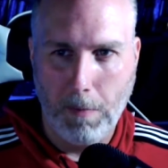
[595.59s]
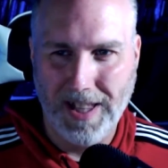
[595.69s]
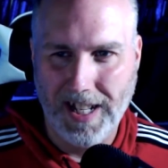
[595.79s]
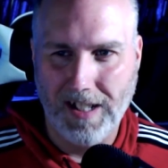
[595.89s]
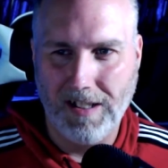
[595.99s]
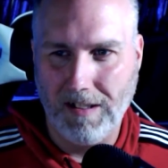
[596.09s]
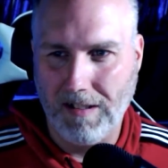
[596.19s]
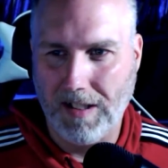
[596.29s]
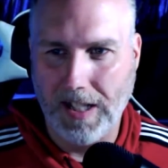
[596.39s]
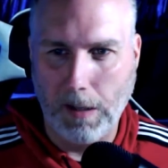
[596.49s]
But that
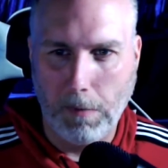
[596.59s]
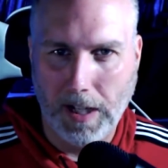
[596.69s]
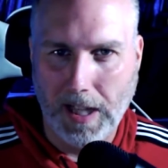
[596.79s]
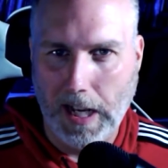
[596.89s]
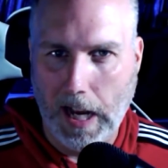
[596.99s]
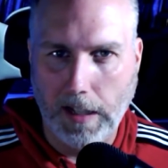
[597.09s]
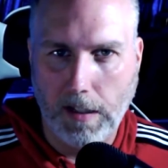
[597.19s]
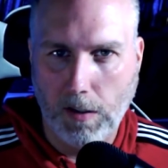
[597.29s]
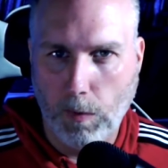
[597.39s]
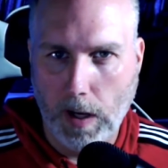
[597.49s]
doesn't seem like the
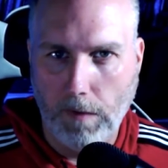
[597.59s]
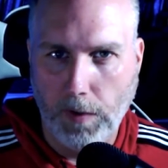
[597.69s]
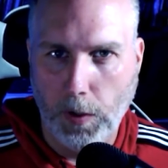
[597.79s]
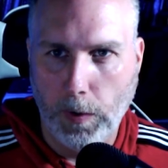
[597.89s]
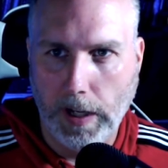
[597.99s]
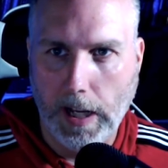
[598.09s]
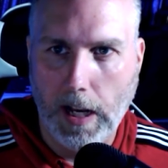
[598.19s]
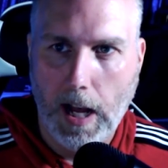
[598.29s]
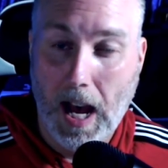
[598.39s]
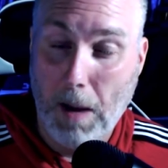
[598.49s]
nicest way of doing
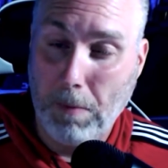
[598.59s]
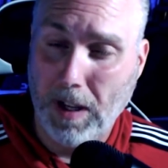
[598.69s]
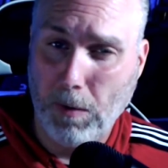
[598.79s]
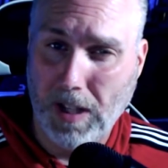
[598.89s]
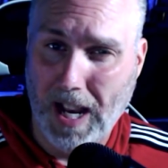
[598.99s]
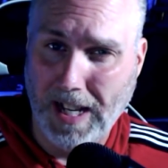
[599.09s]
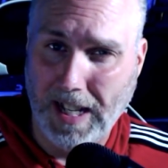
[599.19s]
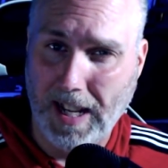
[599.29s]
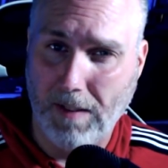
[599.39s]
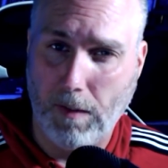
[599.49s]
it. I'm playing with the
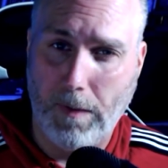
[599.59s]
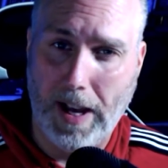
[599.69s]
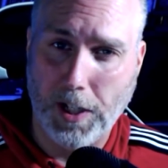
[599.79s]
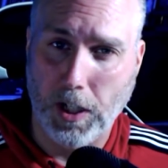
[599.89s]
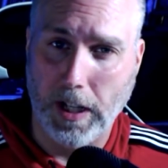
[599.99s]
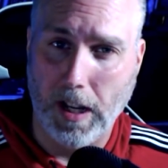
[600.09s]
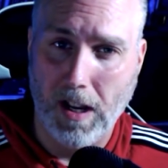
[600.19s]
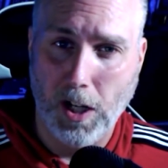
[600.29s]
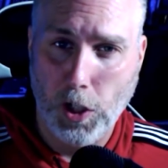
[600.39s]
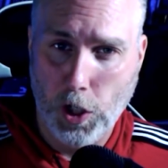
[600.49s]
idea of actually
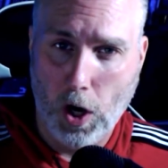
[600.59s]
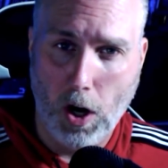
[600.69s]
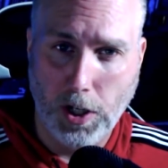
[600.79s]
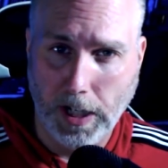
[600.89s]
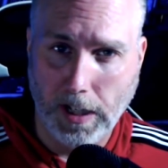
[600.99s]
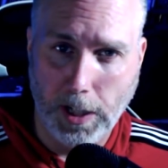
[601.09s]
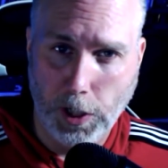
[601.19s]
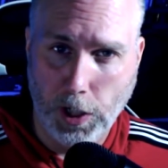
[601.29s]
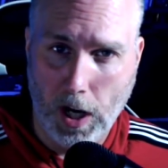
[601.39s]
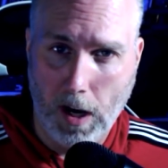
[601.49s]
charging the
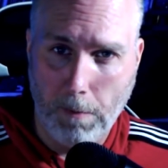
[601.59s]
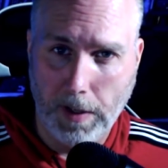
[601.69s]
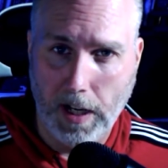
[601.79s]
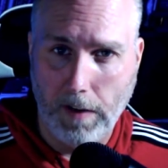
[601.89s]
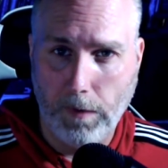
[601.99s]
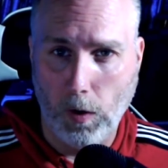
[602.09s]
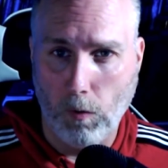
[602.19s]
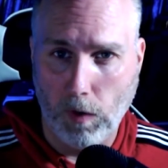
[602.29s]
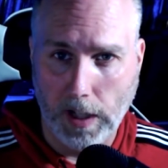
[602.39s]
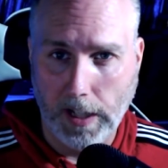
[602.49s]
jump, and then if
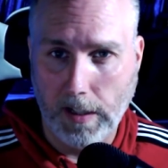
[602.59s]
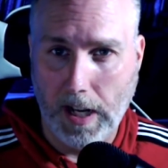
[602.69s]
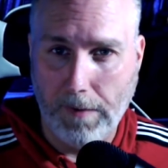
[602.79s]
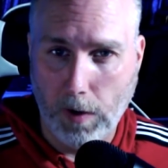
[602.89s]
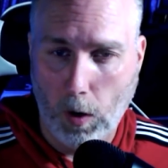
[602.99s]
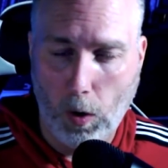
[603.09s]
you release it after